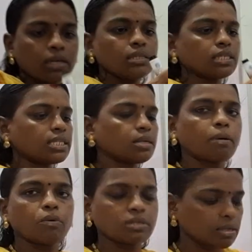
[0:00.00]
Kishan
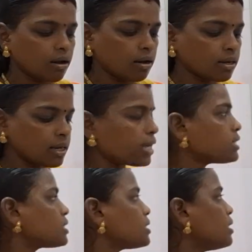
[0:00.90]
Sabha was
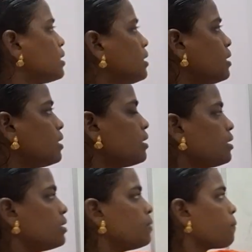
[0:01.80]
organized
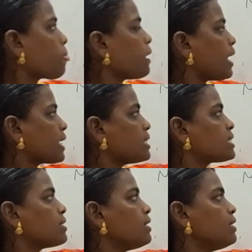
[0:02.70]

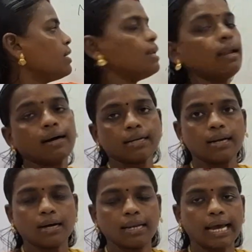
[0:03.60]
against the
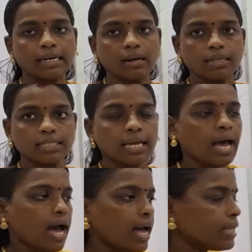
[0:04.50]
landlords,
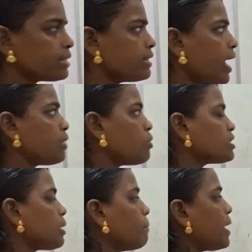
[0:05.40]
and there
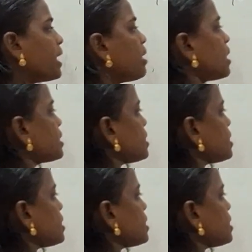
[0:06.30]
was a Bega